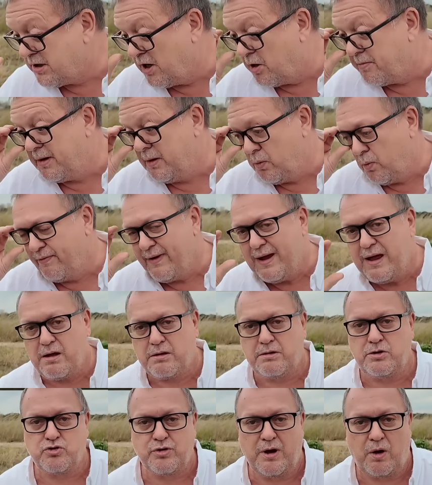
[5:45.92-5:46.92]
tell me without
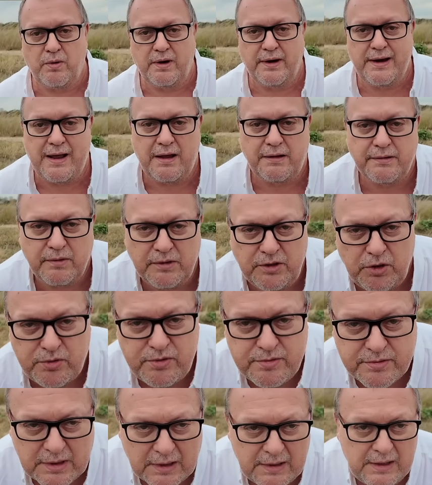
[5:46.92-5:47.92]
a controller, now
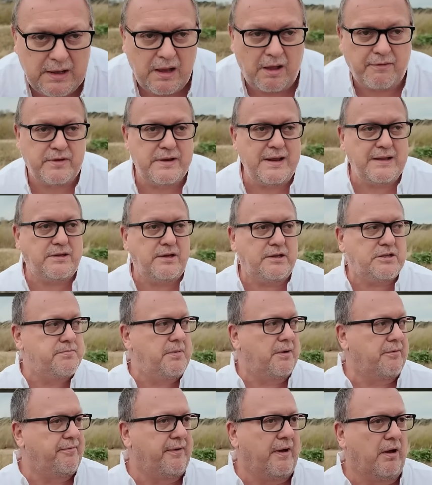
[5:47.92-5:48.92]
I've connected it to
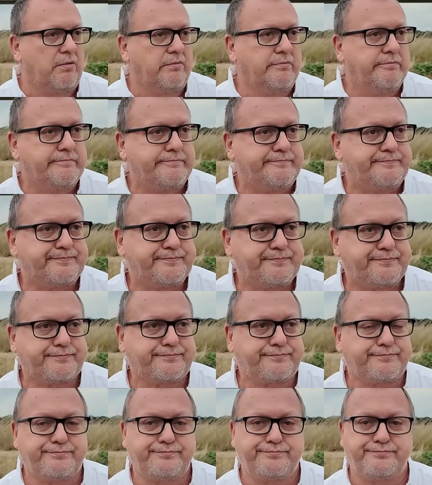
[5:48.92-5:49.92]
my phone.
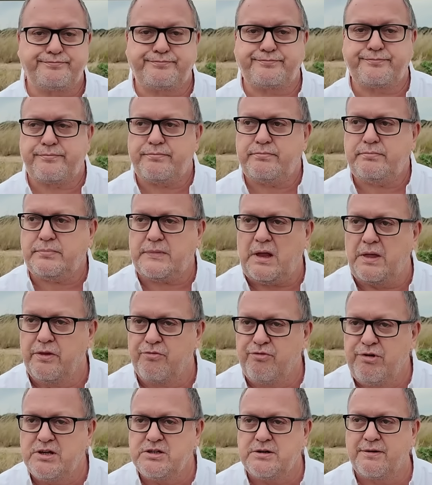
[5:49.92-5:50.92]

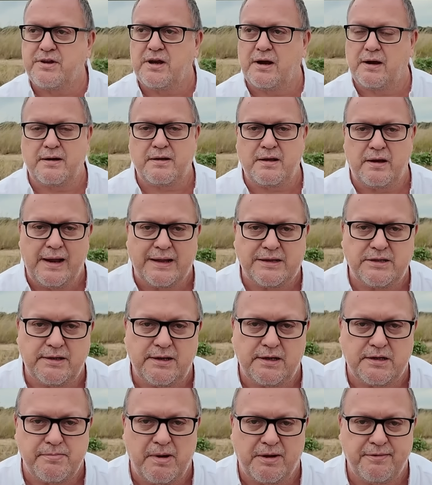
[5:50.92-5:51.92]
The reason I've
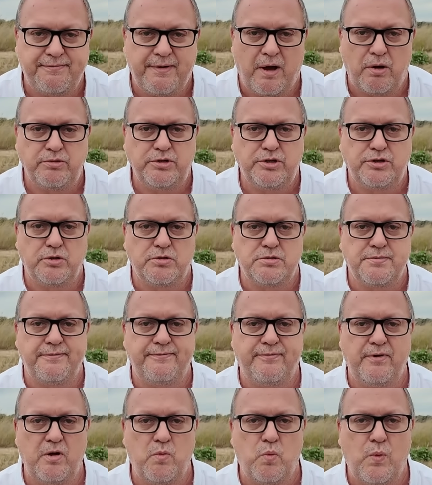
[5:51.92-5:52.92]
connected it to my phone, you do some
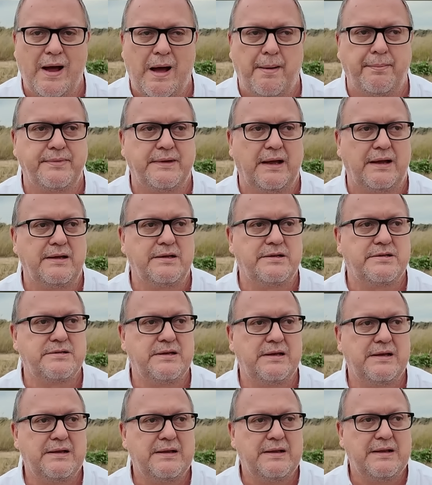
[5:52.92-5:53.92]
firmware
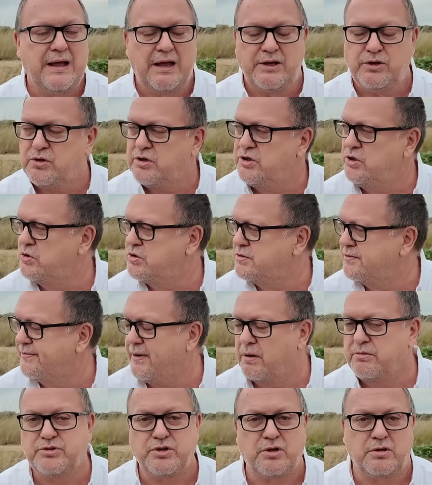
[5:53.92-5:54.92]
updates and you can use your
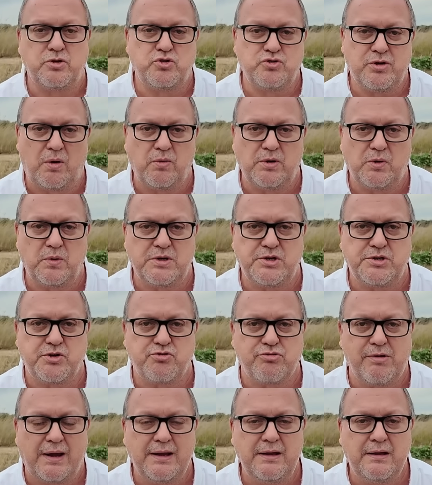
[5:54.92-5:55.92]
phone to control it, which is
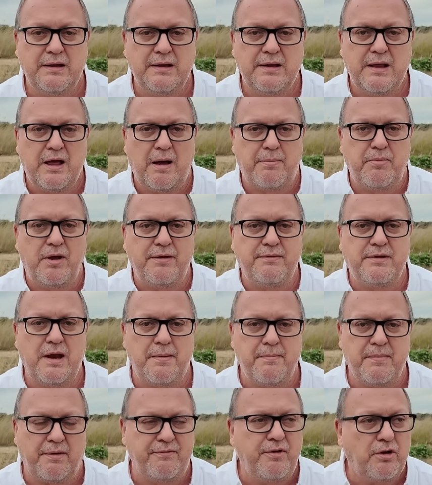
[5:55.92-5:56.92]
great. I've
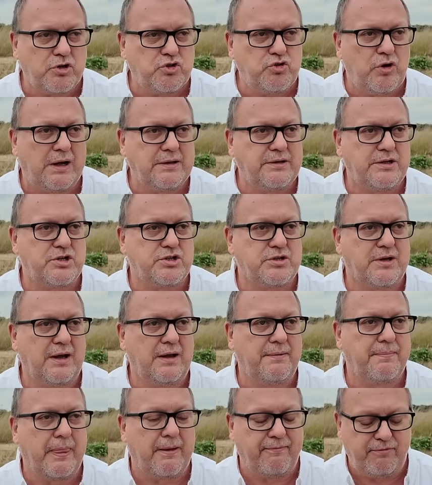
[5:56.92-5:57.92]
not tried this
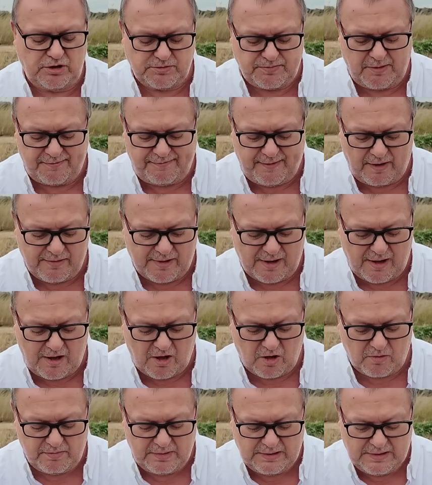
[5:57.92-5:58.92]
yet. I've used my phone at
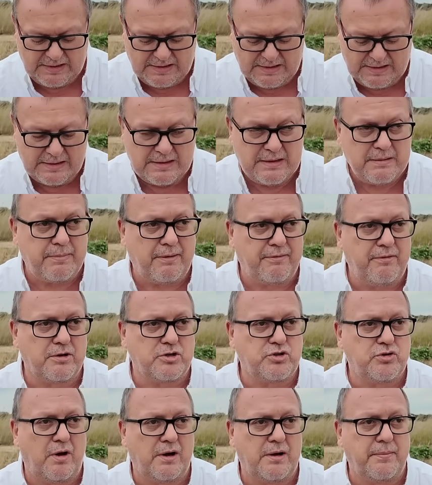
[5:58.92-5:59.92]
home, but I've
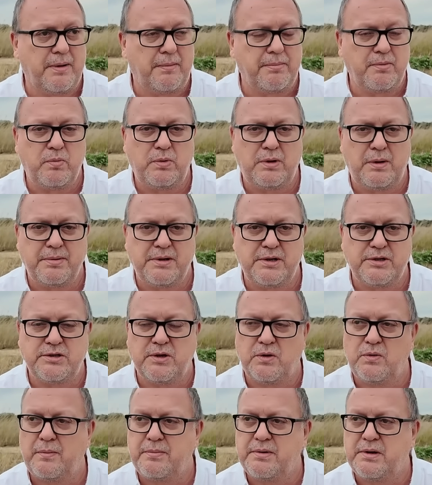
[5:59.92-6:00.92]
not tried it. But what I'm going to
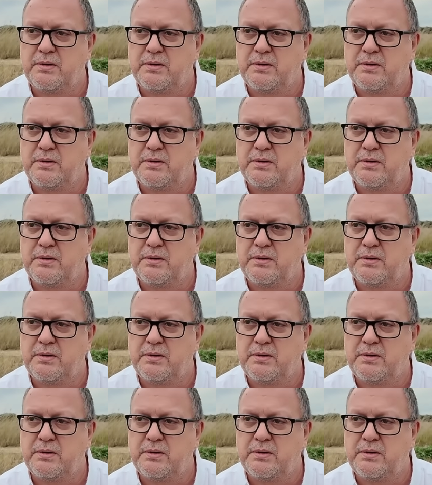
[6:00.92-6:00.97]
do, I'm